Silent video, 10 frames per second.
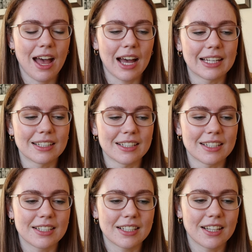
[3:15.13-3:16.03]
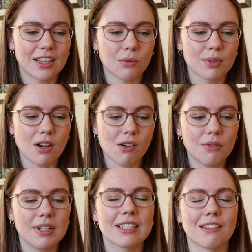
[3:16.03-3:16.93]
and there was
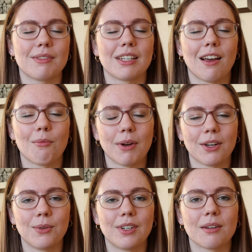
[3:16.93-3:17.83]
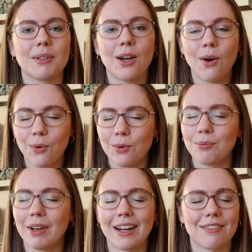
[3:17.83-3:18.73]
always something about coming
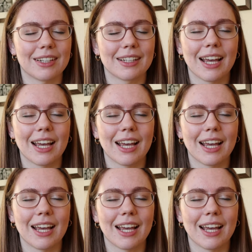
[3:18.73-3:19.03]
home and having a